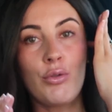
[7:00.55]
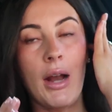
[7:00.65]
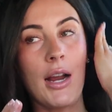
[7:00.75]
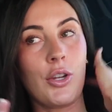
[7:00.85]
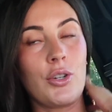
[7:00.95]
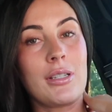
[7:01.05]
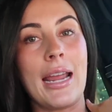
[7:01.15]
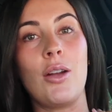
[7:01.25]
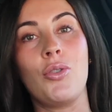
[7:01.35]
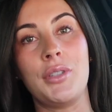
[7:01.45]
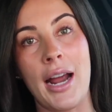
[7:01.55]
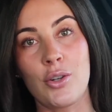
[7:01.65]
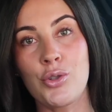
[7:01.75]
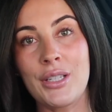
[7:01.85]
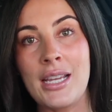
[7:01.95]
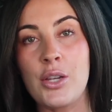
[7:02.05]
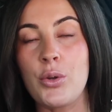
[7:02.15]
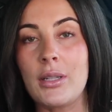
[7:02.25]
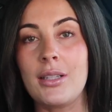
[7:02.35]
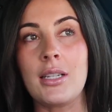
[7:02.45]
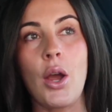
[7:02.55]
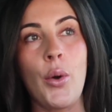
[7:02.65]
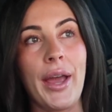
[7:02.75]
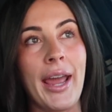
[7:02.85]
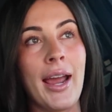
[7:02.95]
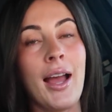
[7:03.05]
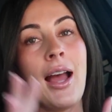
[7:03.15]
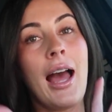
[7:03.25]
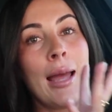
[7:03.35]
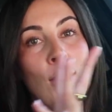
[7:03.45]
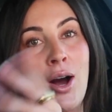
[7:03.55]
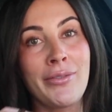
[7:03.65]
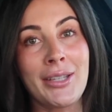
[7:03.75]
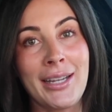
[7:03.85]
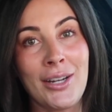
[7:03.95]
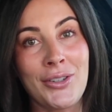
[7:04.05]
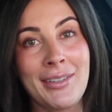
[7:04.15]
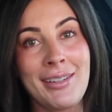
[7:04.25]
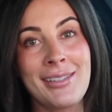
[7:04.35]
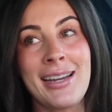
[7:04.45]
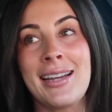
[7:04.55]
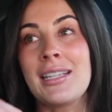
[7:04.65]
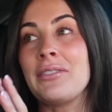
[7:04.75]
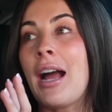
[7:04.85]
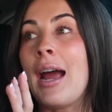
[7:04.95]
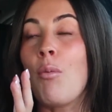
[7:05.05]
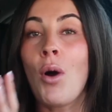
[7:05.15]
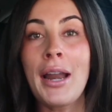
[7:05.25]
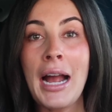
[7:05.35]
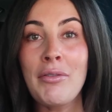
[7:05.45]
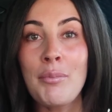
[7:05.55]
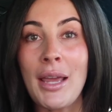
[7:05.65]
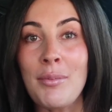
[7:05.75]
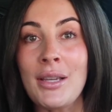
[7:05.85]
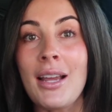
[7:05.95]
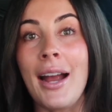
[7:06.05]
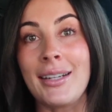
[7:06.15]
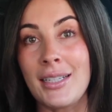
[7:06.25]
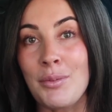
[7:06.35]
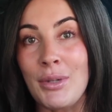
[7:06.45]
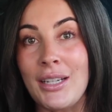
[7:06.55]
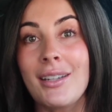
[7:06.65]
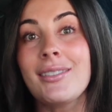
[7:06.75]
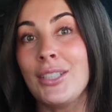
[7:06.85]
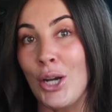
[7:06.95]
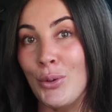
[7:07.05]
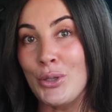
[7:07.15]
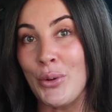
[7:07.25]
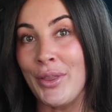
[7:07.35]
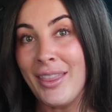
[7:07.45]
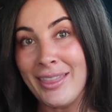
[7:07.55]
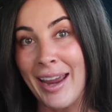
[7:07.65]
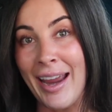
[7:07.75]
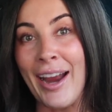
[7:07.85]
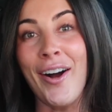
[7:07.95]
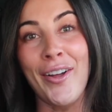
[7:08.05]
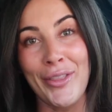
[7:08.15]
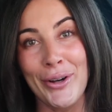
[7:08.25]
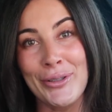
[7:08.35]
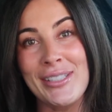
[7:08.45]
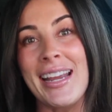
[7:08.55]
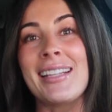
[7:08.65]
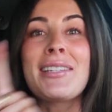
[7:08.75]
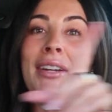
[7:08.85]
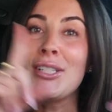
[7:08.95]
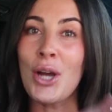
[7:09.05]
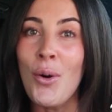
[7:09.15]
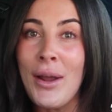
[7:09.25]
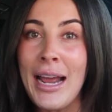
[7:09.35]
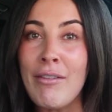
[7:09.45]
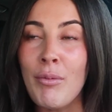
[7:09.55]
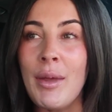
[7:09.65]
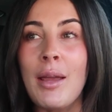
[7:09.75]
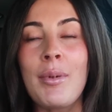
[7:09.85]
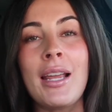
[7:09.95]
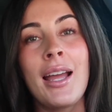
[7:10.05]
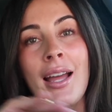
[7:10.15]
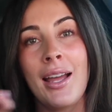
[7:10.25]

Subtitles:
track your cycle naturally and you can see, okay, I'm ovulating on these days. If I want to have a baby, I need to be, you know, doing the thing on those days. If I don't want to have a baby,